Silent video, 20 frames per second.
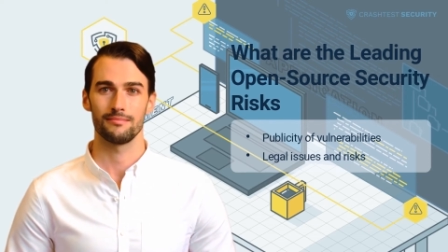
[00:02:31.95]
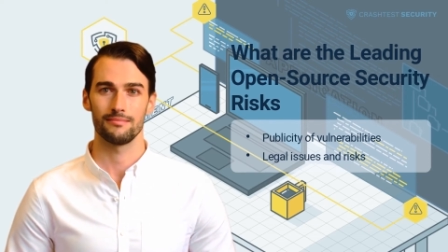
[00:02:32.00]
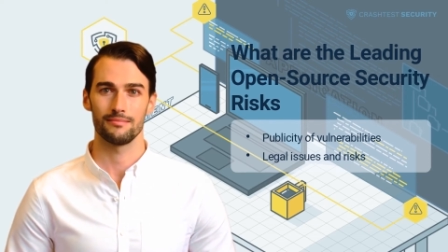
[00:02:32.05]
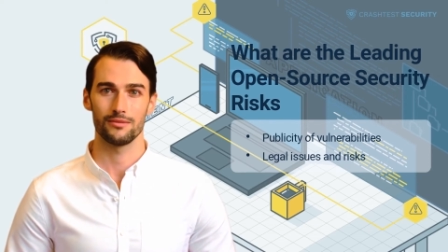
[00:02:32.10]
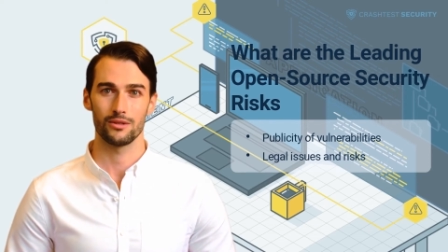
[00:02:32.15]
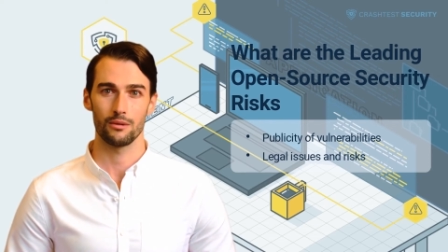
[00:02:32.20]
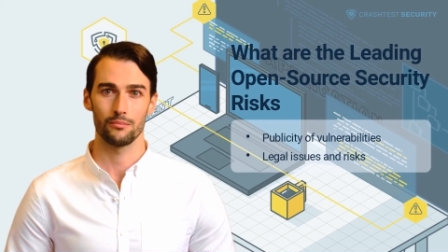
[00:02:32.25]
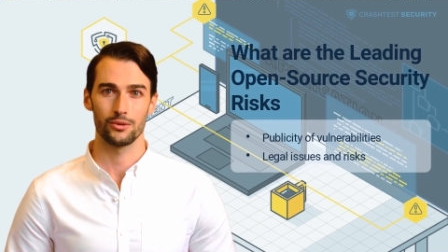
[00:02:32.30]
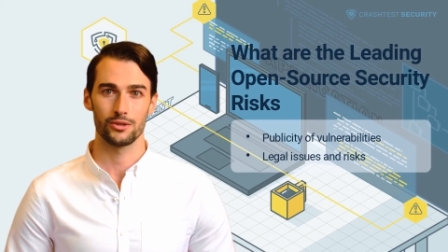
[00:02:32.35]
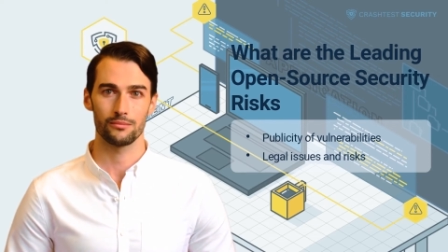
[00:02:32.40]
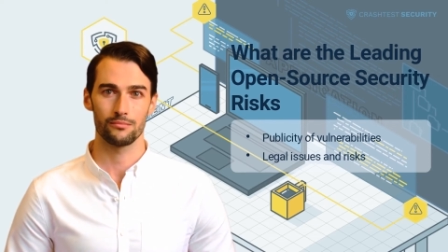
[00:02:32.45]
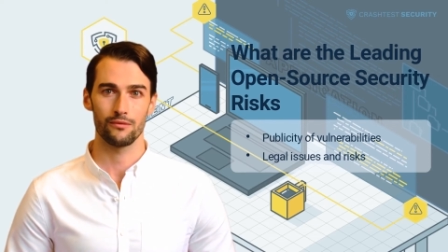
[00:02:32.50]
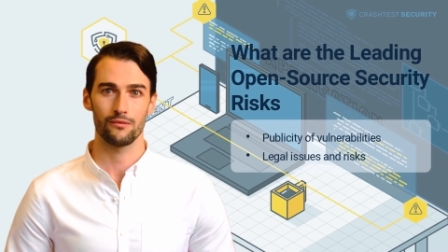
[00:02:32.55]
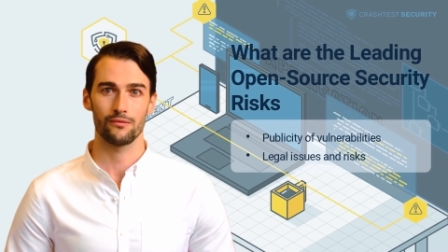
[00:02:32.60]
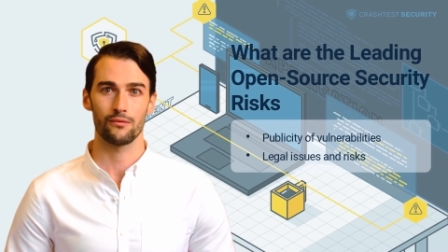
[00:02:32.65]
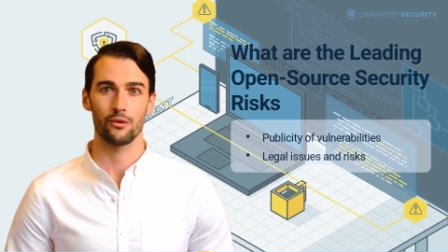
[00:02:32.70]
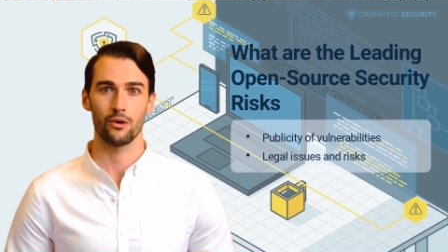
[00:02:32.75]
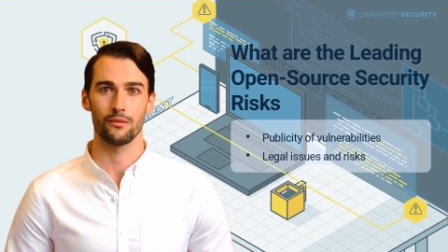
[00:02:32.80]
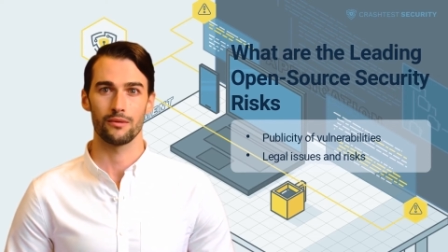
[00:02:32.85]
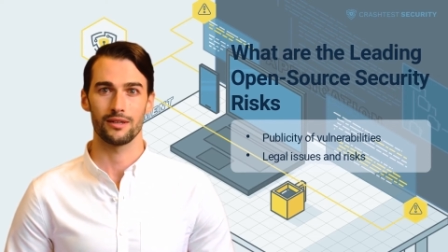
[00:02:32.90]
You must
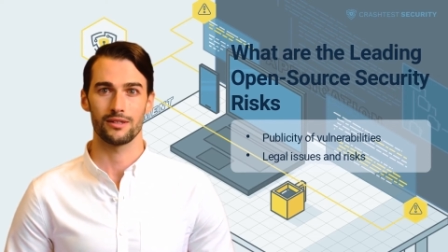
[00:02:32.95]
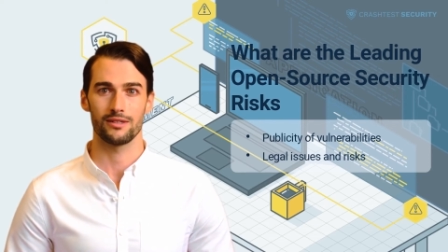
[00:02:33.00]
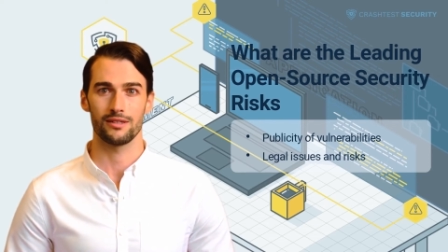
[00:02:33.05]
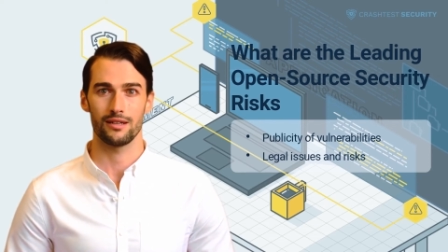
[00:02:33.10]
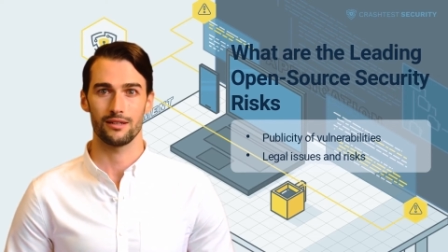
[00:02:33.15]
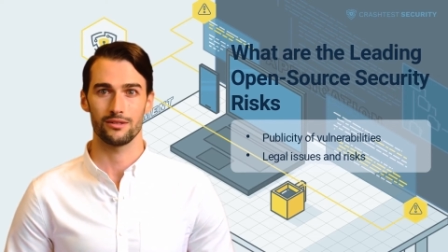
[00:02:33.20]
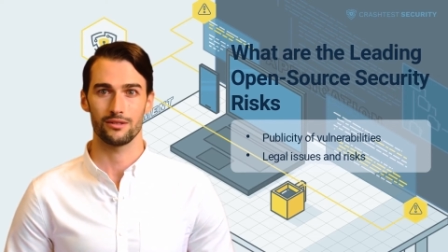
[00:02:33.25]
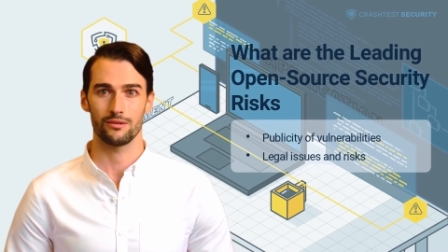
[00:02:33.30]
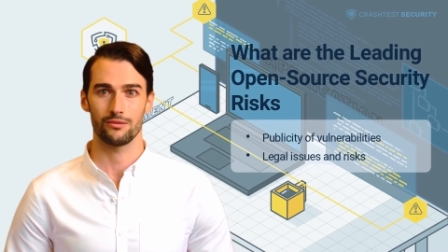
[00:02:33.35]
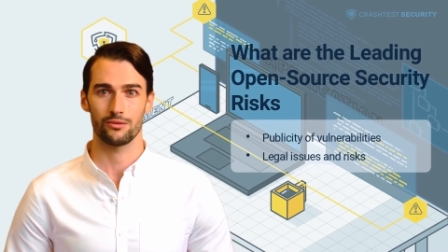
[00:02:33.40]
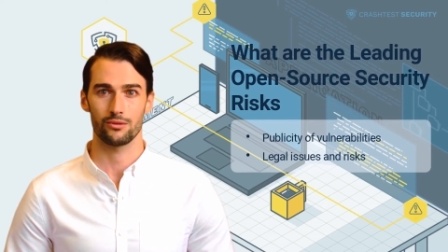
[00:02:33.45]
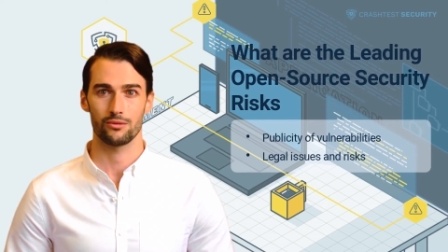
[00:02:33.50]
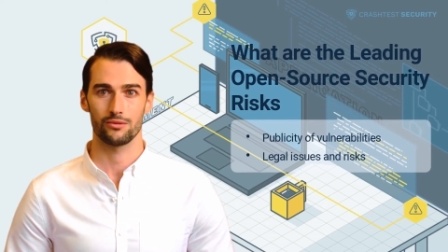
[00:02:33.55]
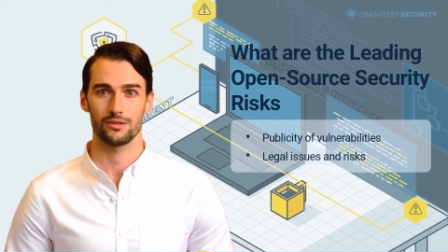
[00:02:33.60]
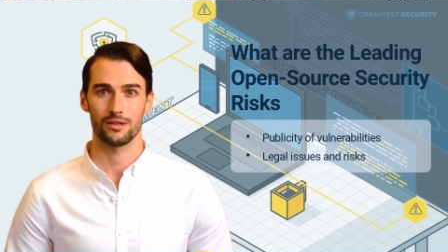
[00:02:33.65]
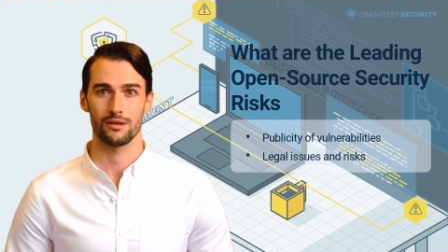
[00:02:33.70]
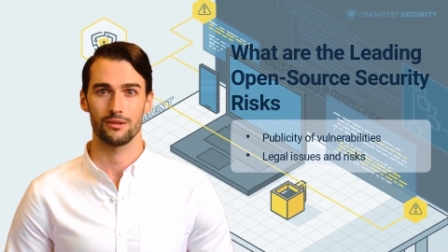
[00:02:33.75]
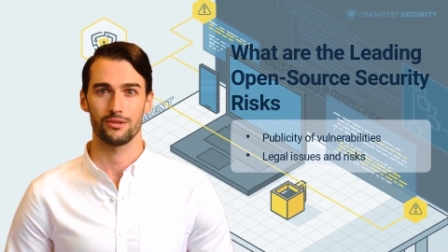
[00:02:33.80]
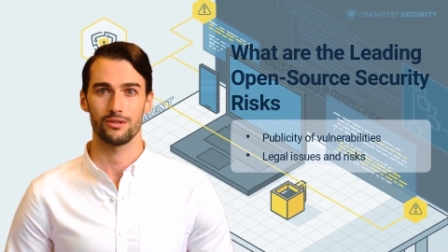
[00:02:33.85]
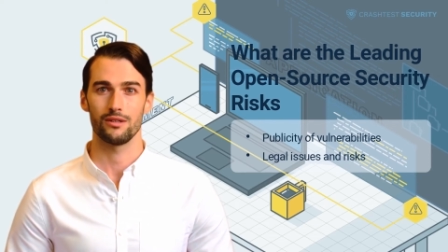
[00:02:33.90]
perform extensive due
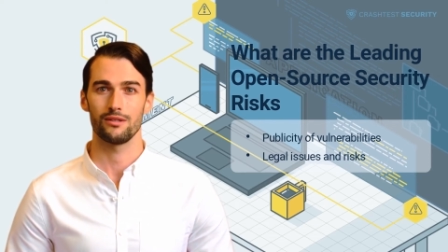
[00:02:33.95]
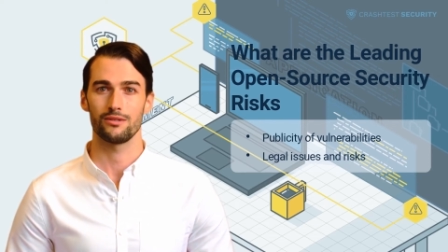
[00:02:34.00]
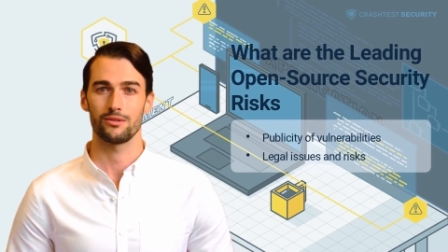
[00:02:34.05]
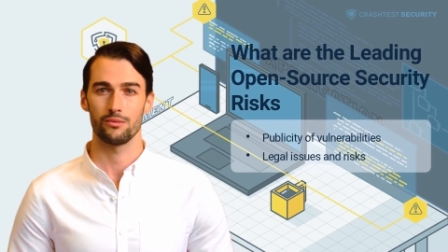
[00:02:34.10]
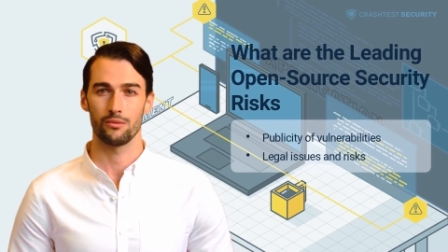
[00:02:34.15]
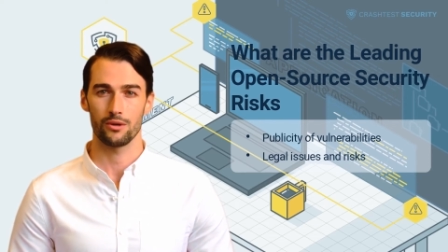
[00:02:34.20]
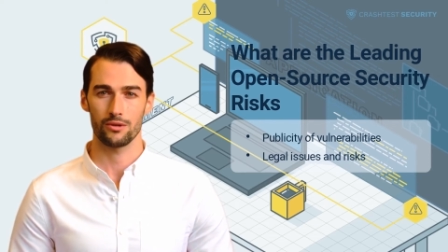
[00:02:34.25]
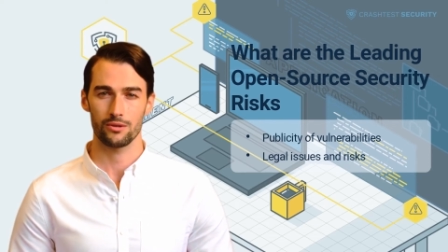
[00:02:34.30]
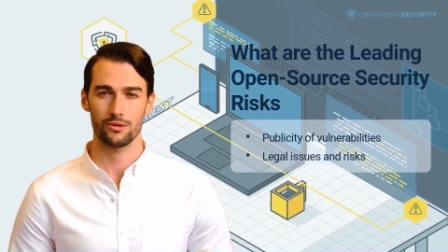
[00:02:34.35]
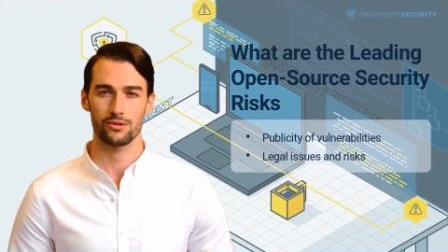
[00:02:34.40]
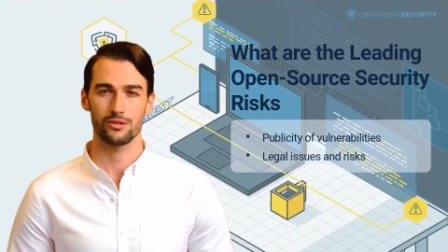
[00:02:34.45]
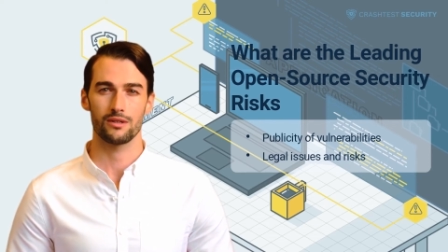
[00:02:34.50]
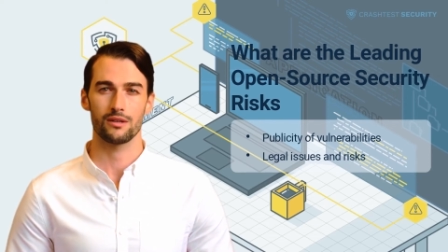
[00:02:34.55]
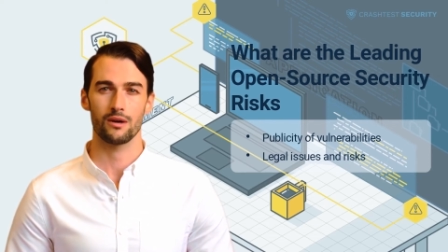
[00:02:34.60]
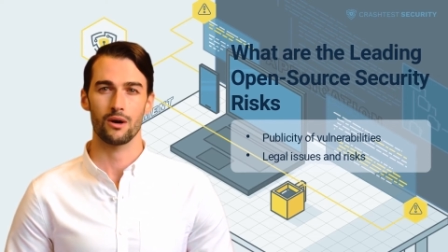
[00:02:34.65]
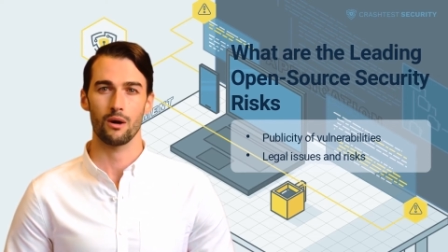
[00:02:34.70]
diligence when using